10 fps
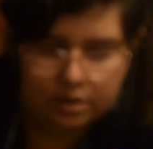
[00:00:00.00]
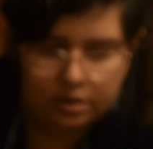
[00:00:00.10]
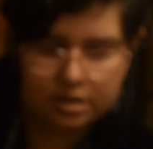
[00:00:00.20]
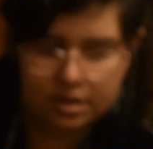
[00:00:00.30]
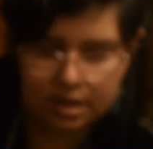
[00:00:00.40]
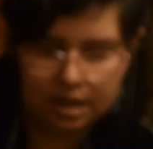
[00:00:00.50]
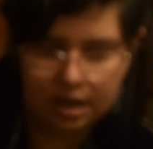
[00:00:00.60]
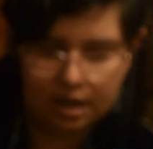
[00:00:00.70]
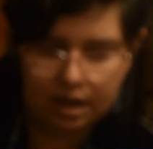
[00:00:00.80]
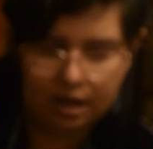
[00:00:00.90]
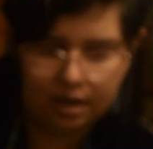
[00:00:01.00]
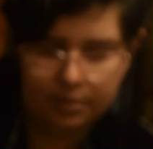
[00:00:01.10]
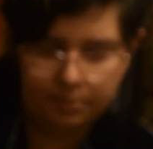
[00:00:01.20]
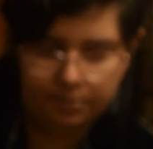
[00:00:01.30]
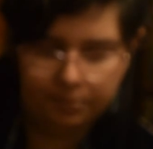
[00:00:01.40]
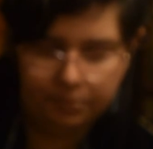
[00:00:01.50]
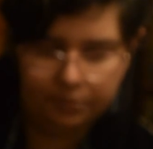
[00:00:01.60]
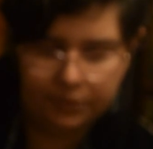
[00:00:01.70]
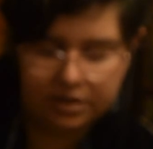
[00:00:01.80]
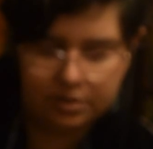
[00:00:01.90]
see
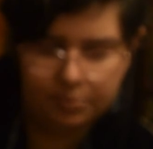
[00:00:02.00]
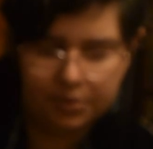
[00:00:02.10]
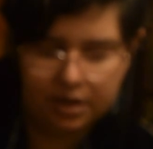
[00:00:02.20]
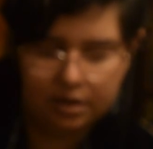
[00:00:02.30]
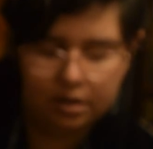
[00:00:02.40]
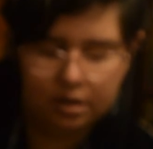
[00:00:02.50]
it's a big